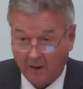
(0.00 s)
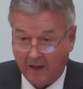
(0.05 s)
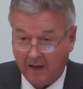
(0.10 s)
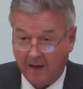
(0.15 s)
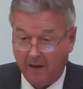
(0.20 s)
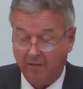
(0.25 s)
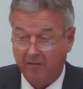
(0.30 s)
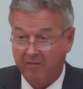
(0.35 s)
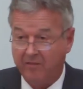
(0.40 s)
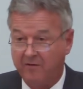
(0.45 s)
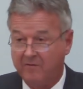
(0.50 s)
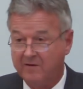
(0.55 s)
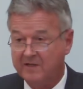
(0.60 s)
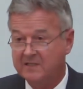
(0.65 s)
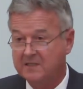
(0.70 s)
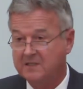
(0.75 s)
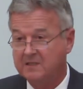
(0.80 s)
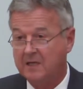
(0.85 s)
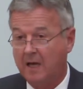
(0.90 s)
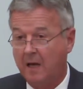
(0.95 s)
There
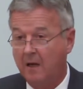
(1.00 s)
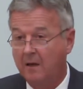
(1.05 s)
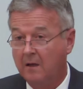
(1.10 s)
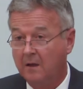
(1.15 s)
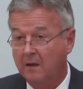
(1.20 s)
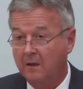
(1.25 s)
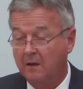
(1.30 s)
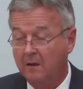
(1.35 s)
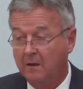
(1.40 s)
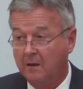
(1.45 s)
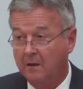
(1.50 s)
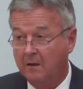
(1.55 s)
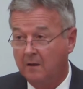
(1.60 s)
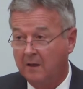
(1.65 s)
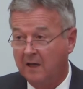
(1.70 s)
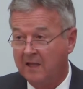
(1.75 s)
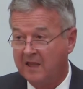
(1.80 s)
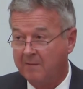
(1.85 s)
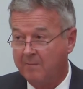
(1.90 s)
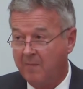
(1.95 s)
is, at
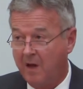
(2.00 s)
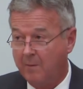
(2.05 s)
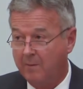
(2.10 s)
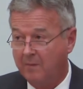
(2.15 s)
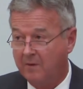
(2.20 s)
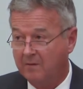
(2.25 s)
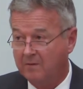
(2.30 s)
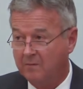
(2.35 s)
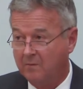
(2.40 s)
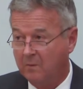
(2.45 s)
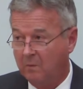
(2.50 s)
the moment,